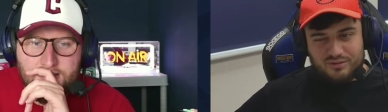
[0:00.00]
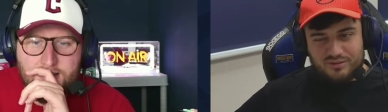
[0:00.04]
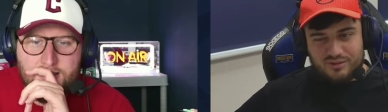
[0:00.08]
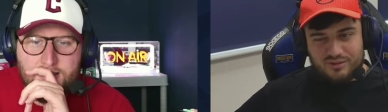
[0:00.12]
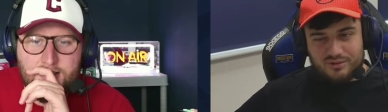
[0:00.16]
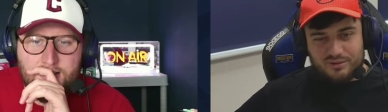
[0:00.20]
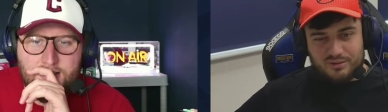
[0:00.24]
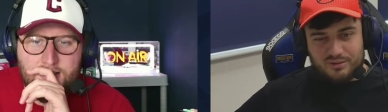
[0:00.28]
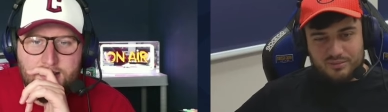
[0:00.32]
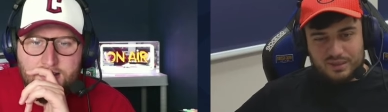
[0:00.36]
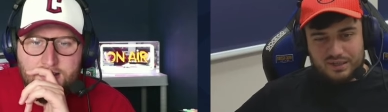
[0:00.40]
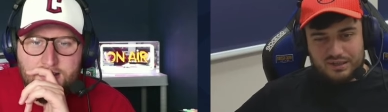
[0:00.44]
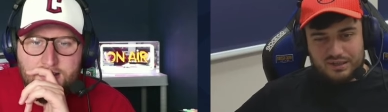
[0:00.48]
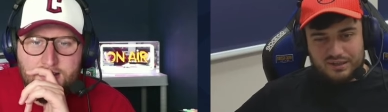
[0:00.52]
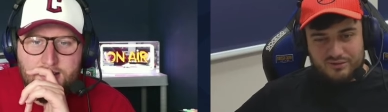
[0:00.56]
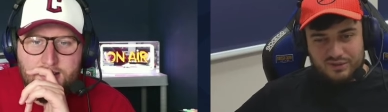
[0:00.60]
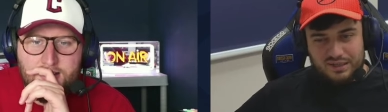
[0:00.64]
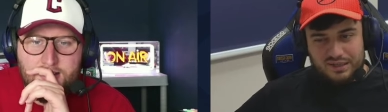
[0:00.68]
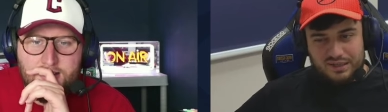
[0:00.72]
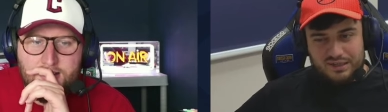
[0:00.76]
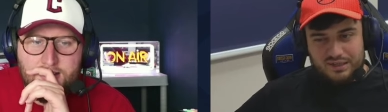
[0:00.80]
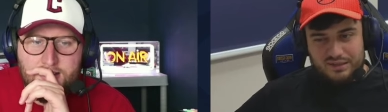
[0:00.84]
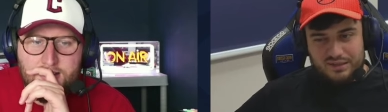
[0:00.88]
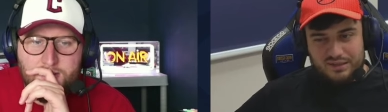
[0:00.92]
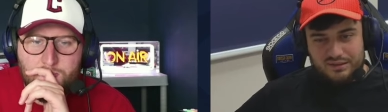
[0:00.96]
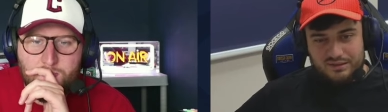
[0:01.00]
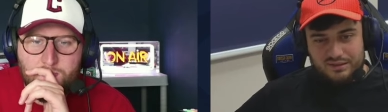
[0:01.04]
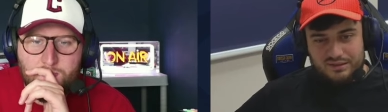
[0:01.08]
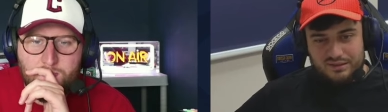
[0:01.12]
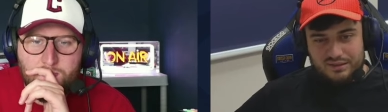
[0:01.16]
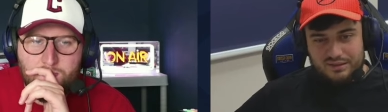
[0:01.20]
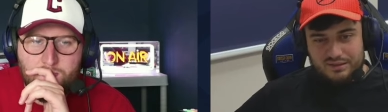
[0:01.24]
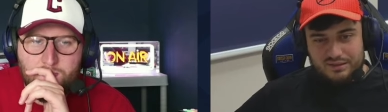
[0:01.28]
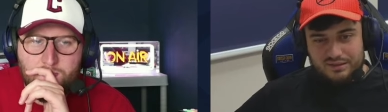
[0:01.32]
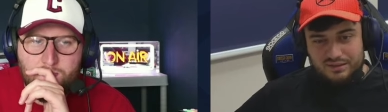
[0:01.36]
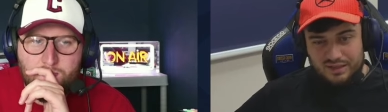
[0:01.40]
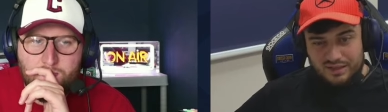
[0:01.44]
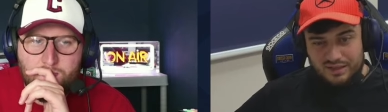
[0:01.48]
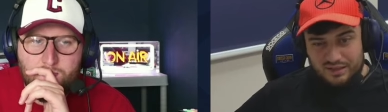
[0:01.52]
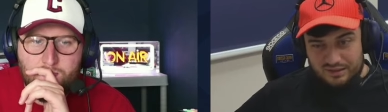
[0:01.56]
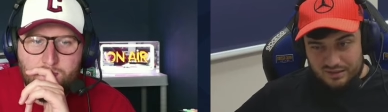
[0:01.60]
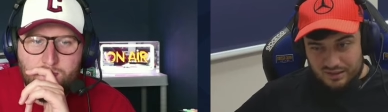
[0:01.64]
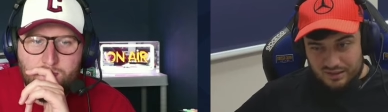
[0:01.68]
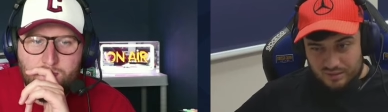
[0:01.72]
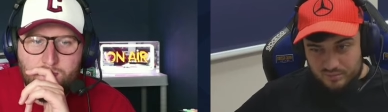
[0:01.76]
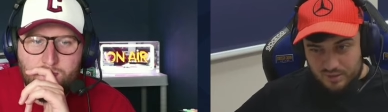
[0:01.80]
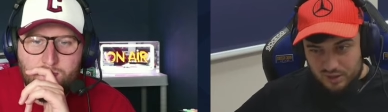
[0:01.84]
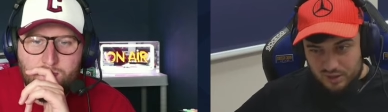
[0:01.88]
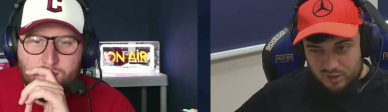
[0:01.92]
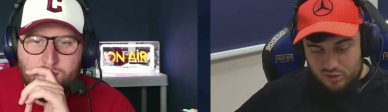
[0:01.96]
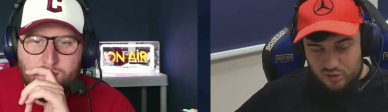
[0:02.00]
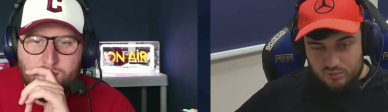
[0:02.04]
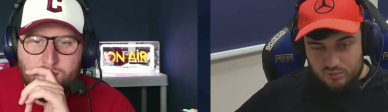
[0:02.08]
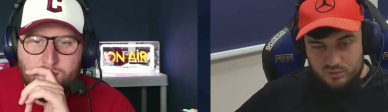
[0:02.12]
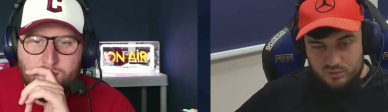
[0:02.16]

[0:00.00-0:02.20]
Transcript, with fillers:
Speaker 1: if you know what I mean. Like it really they they made sure it